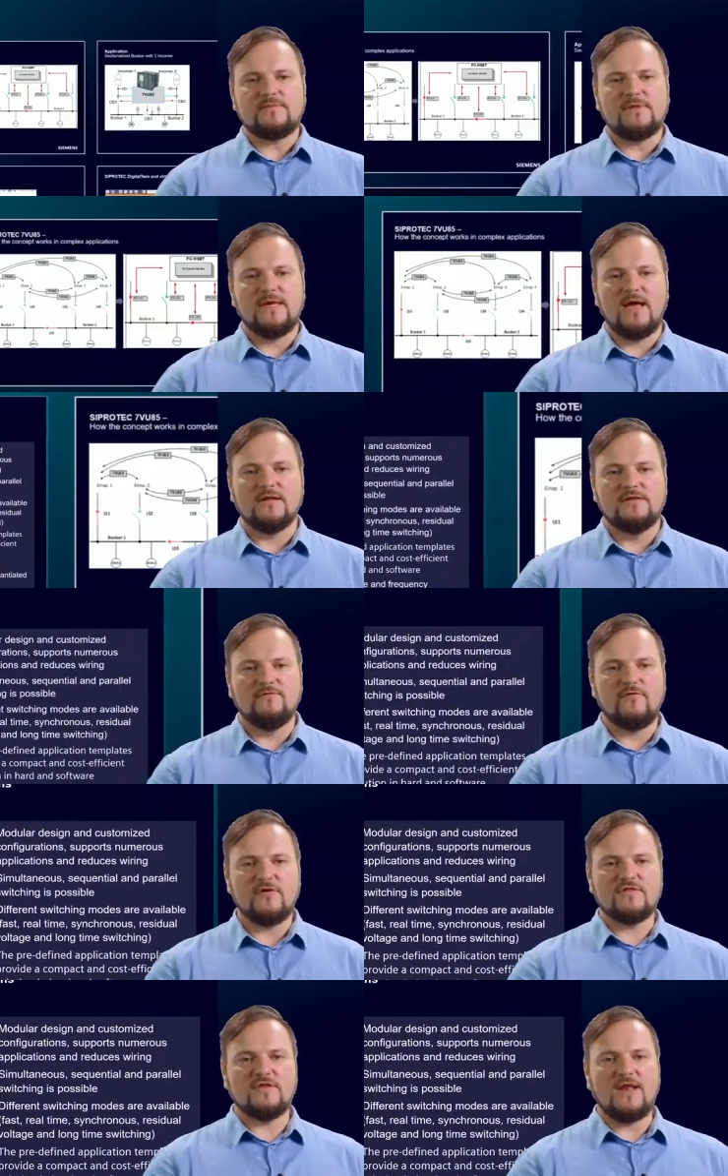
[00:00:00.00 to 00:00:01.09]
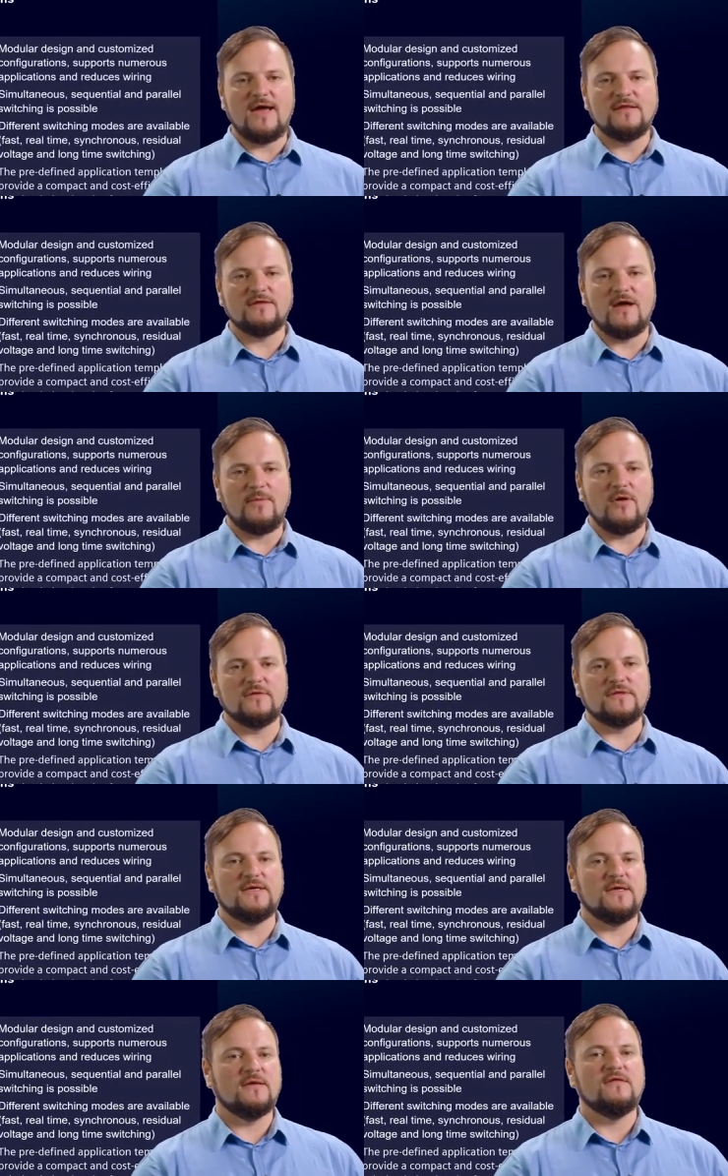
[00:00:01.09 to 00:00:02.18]
Yeah, the first slide about
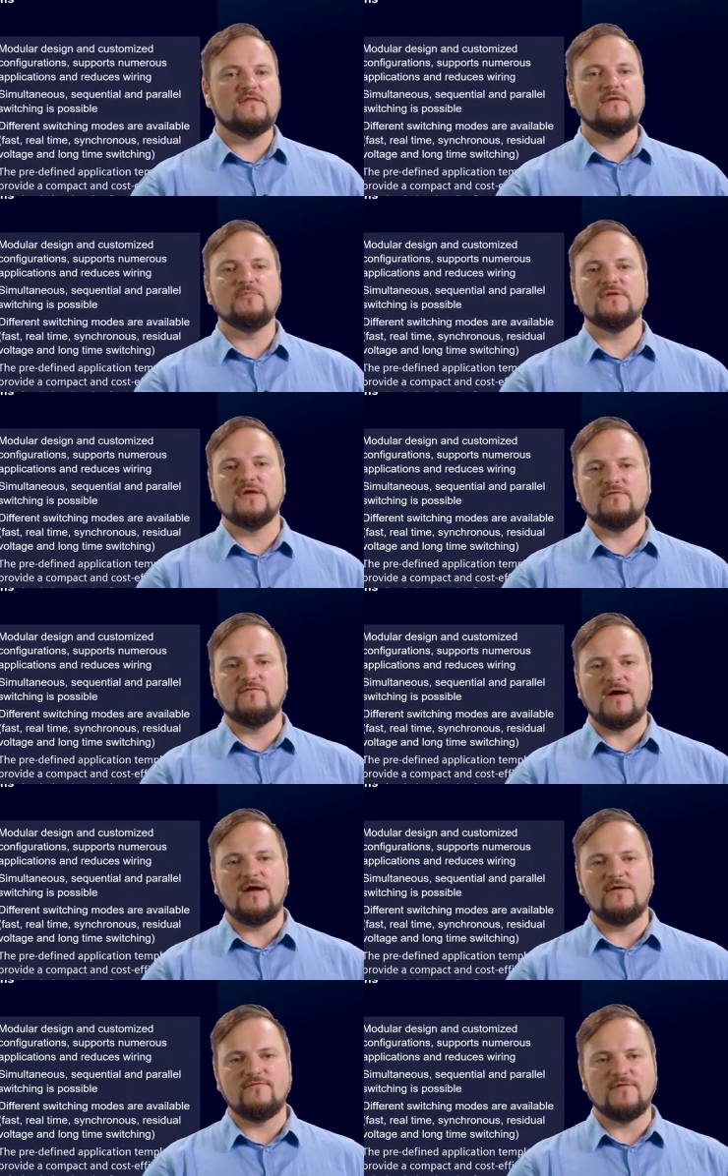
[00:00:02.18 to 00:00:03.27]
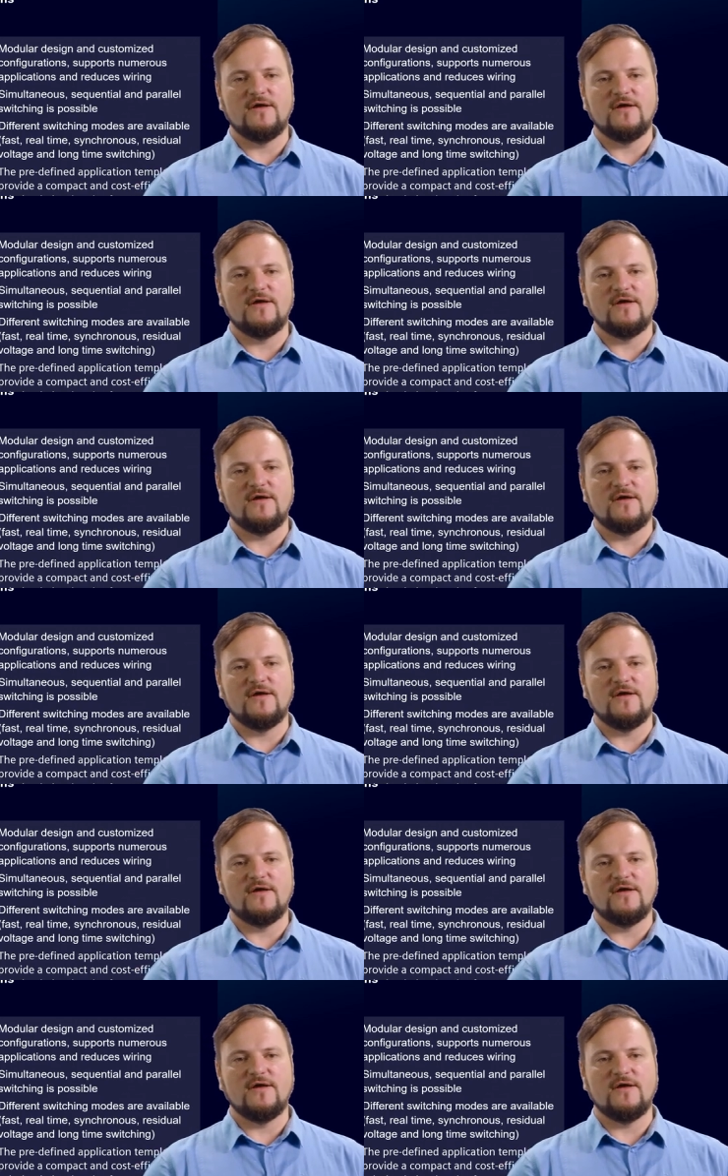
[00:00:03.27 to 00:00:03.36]
the Zipotec 5